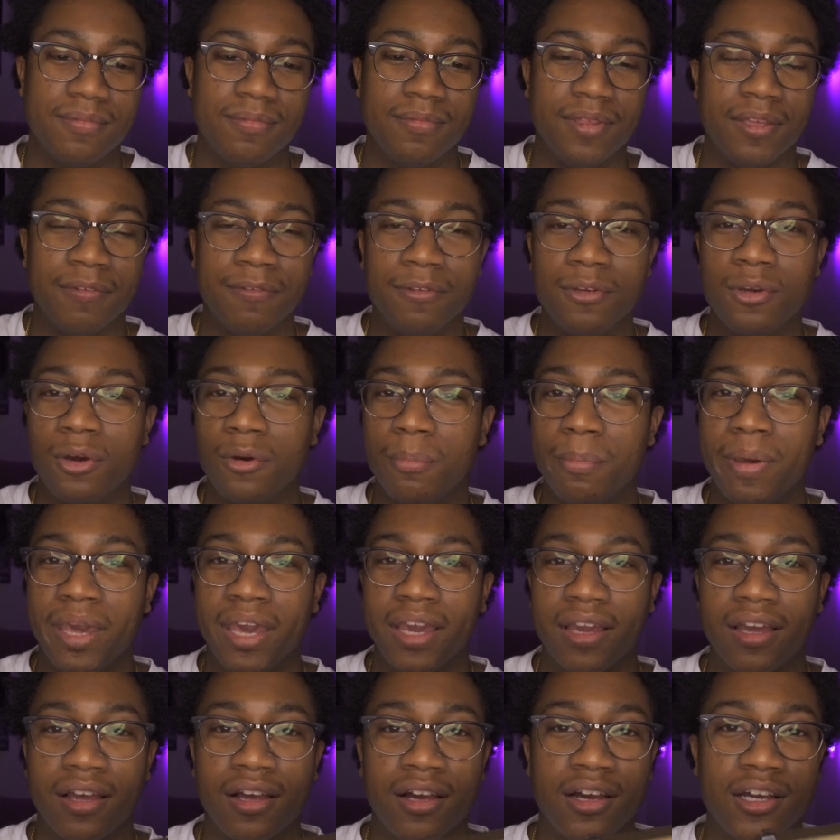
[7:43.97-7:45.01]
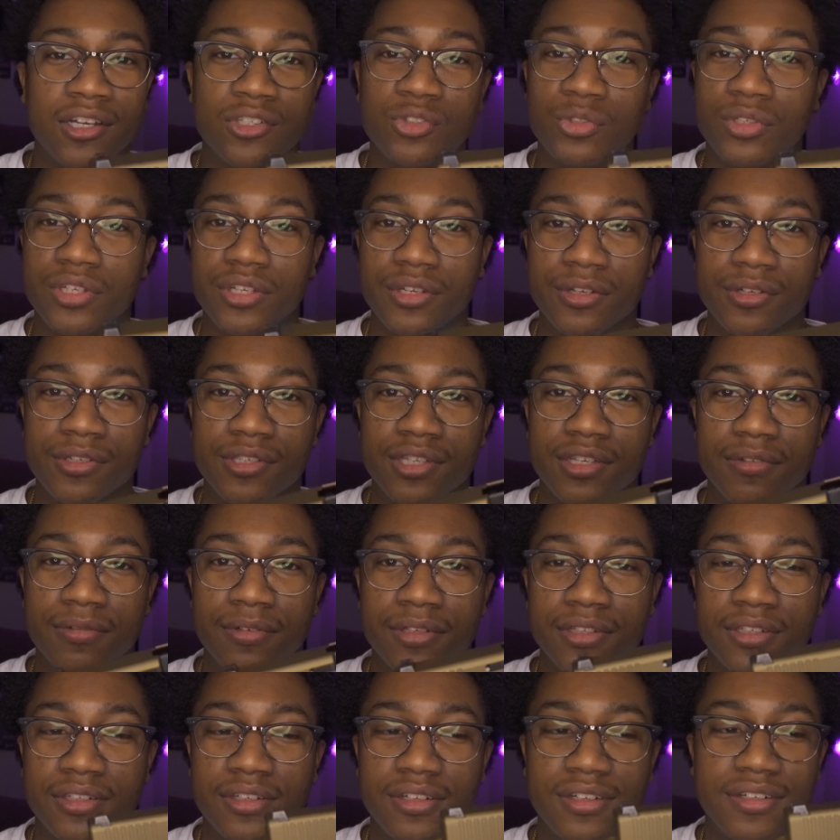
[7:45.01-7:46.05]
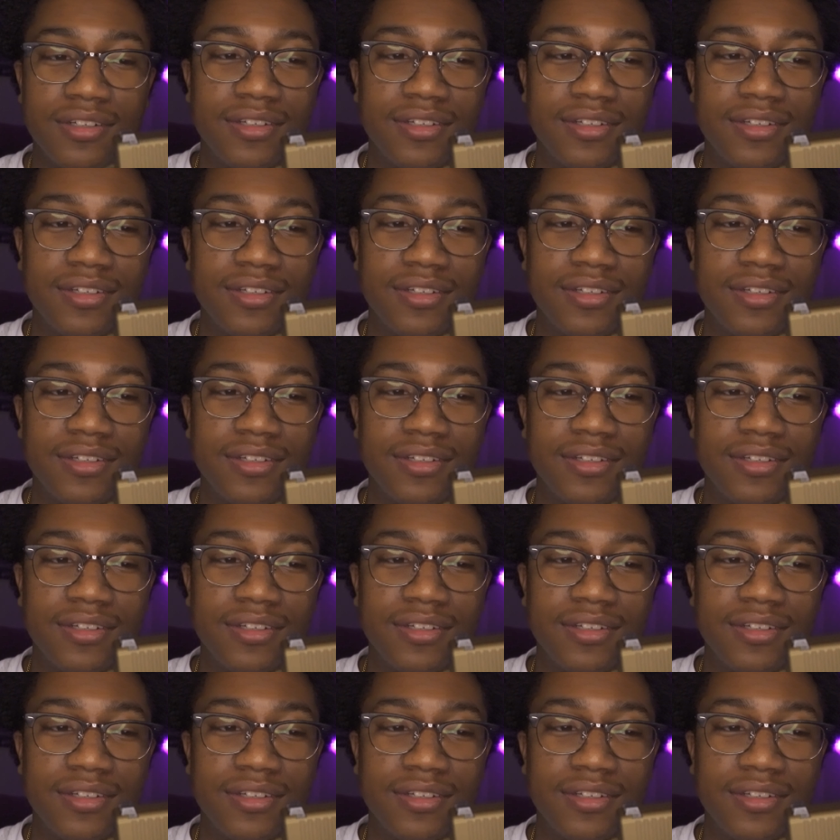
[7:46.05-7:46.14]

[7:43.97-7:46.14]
if you go back 100 years even,